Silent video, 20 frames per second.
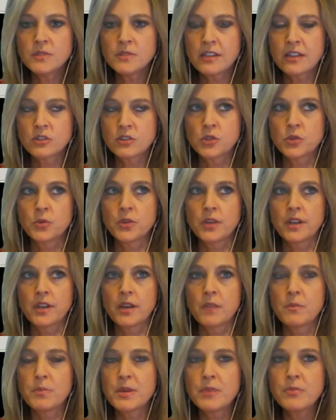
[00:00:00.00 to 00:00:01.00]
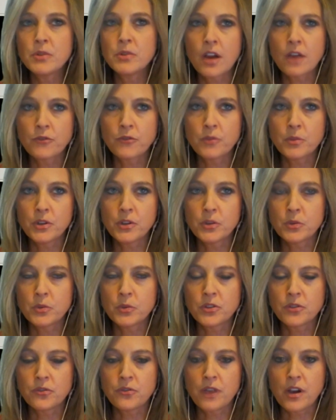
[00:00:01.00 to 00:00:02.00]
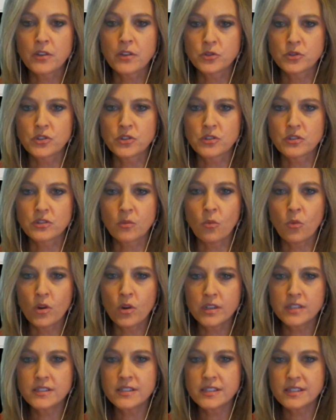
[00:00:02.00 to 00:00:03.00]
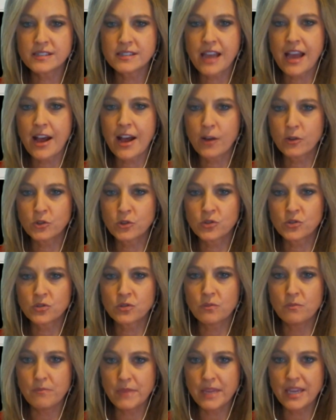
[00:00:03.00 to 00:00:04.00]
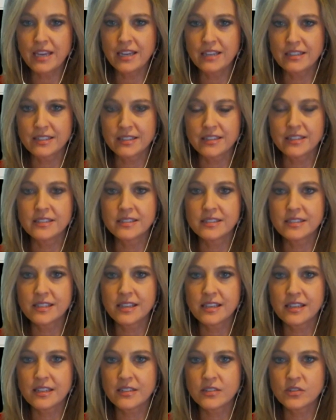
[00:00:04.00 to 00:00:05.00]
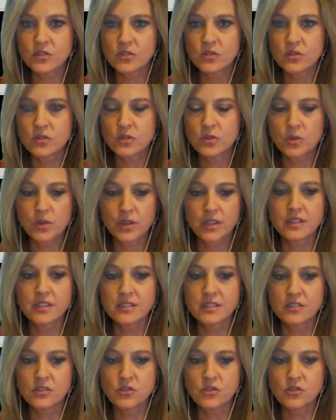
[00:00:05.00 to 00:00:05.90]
down to it. Um, people not familiar with the foster system. What does this house mean to these kids who are in these